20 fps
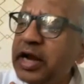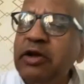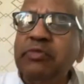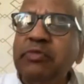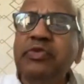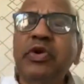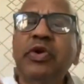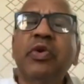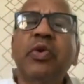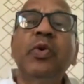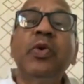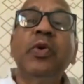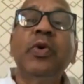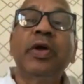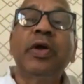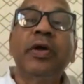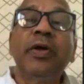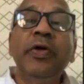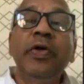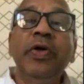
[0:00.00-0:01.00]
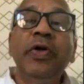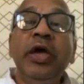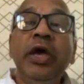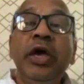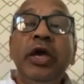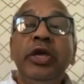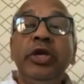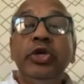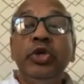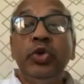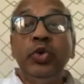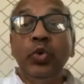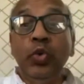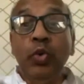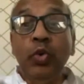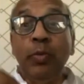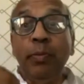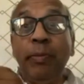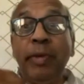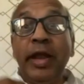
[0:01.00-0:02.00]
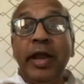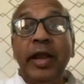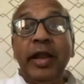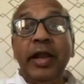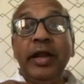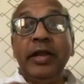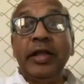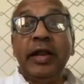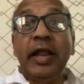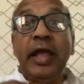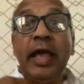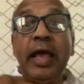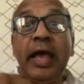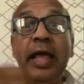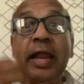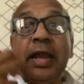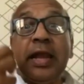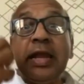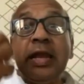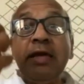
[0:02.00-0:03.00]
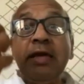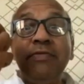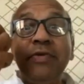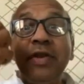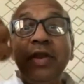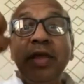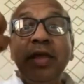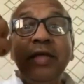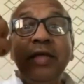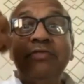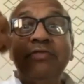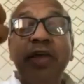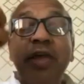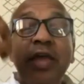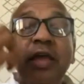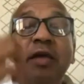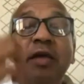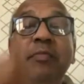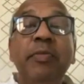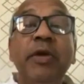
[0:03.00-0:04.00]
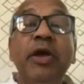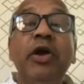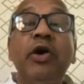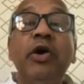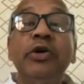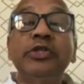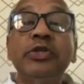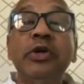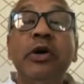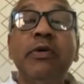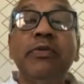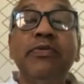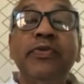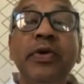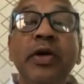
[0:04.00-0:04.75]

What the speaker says: of the road. You made it an enlivening thing because of